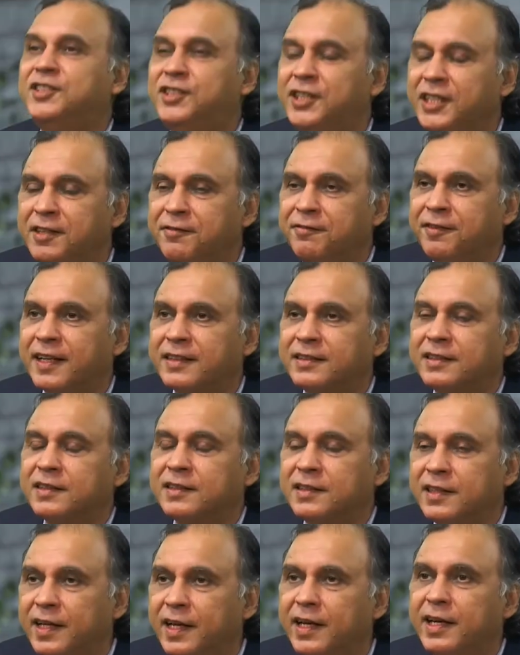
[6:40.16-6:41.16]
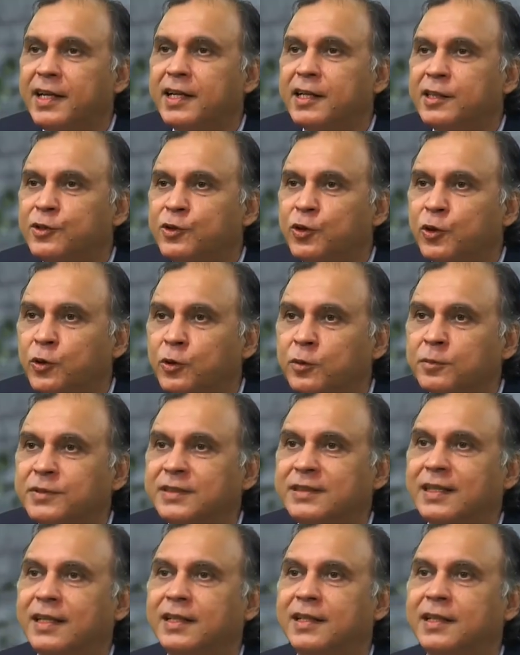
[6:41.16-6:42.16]
The G factor theory
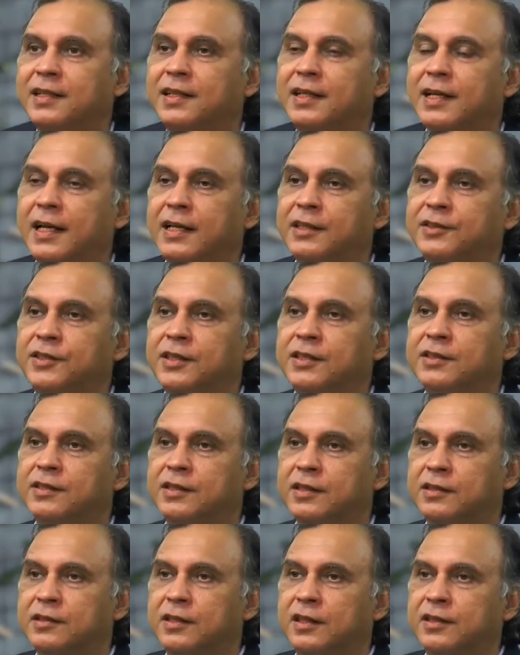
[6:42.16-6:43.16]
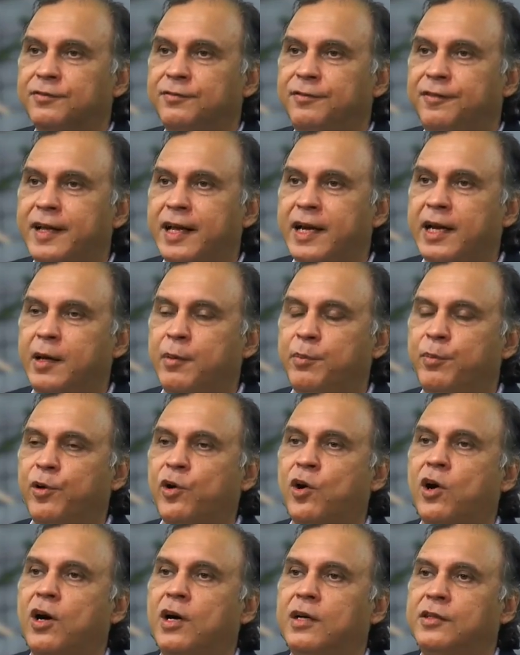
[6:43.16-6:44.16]
assumes that intelligence is a very
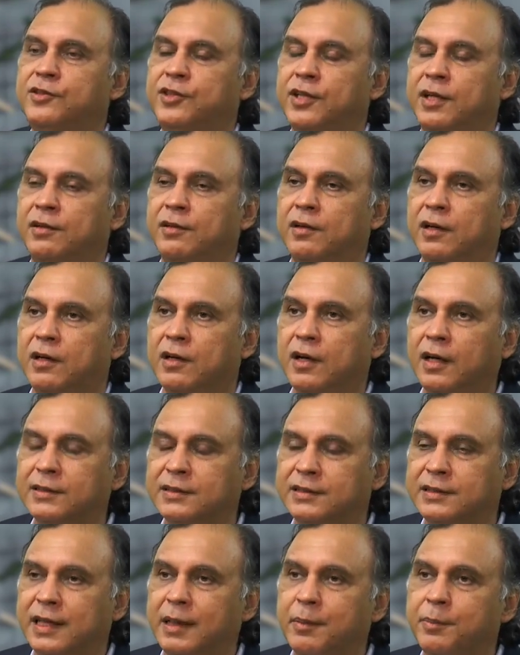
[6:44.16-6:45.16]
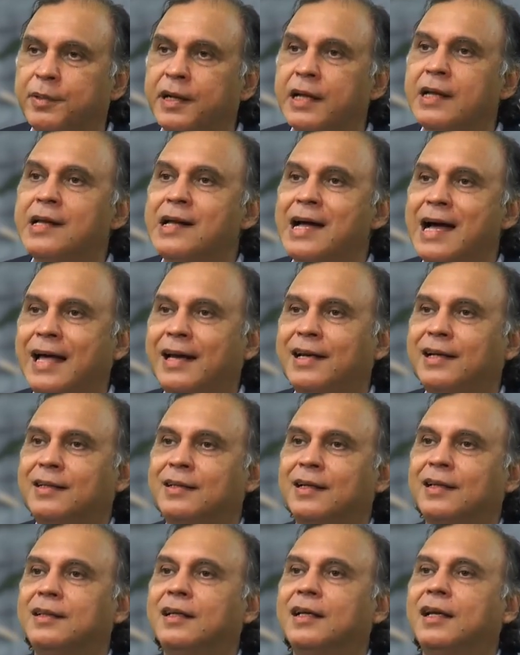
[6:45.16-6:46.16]
broad general concept and
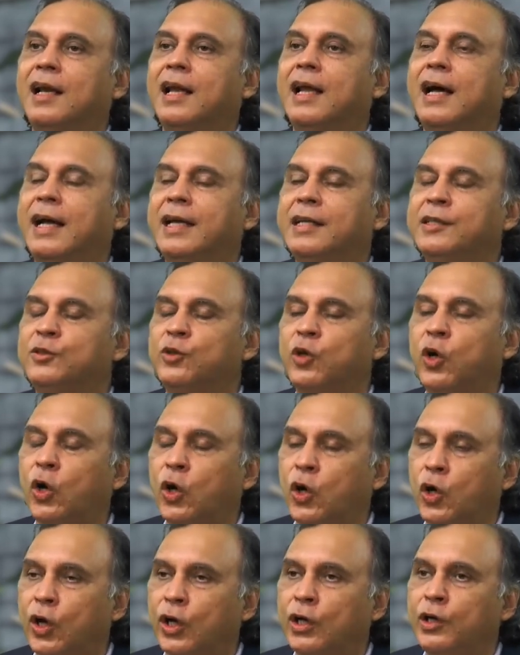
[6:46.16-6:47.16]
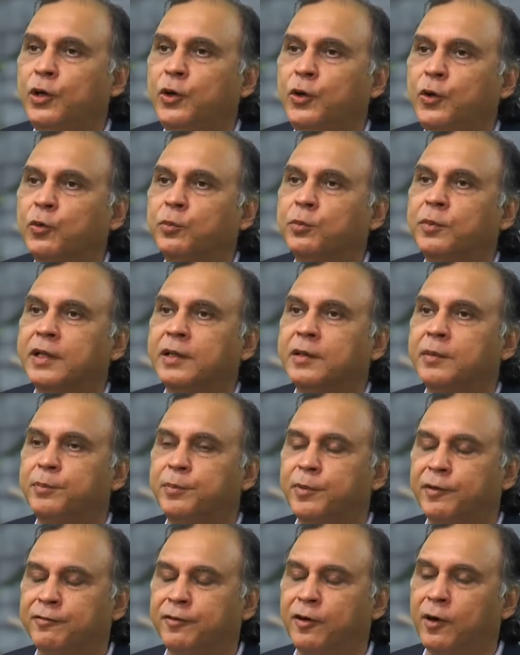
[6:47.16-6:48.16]
it underlies all human
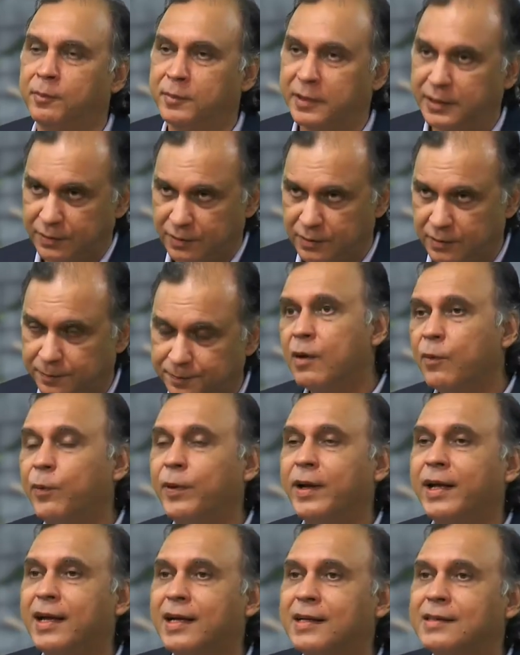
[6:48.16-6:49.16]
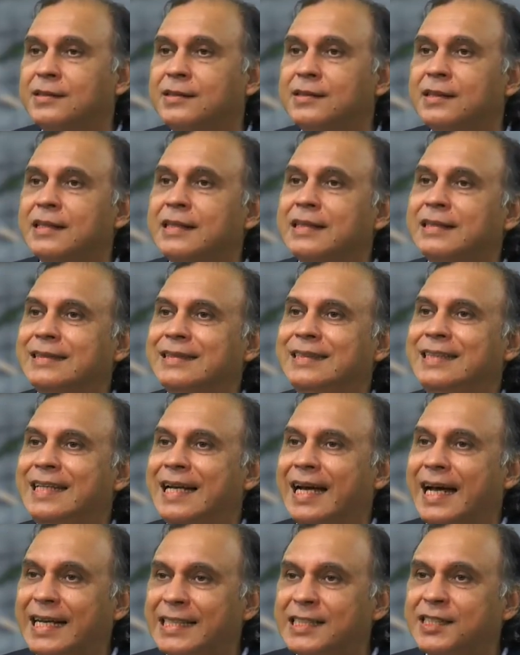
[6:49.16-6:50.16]
performance. Whereas
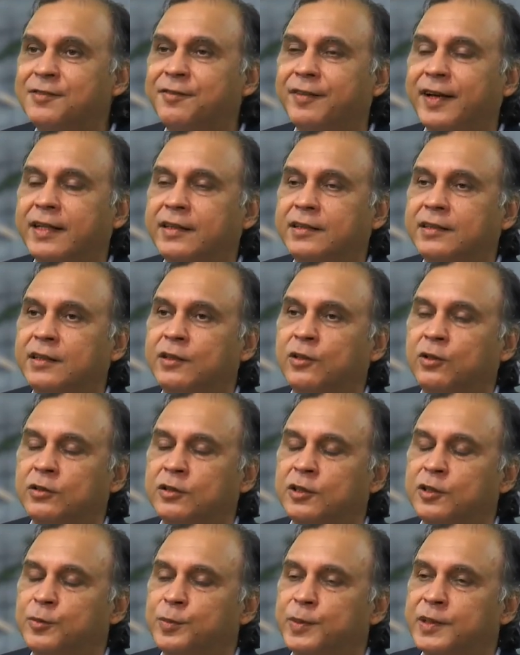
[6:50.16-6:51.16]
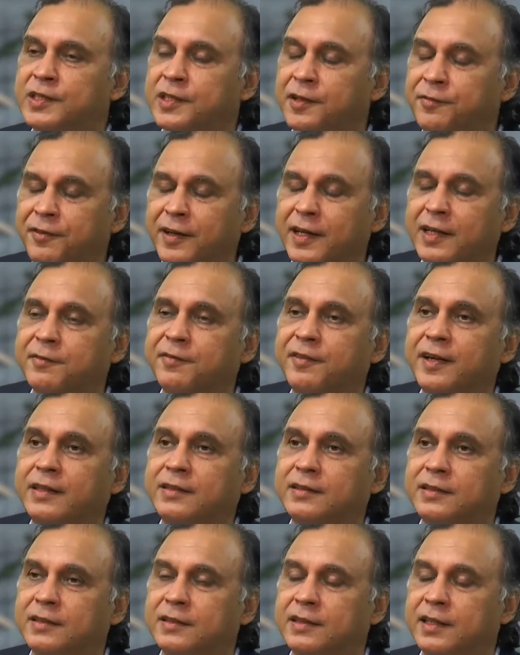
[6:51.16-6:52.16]
the S factor or the specific
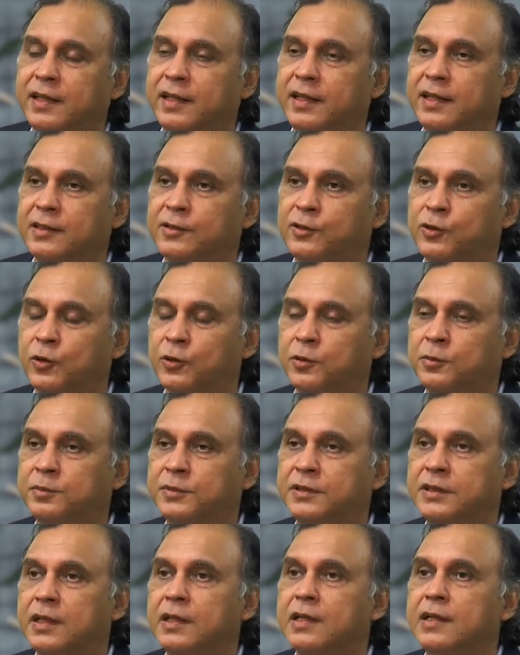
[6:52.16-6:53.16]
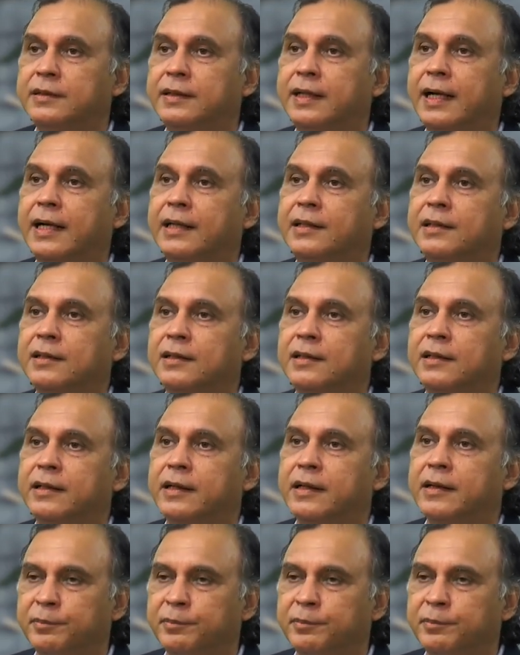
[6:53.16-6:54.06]
factor theory assumes that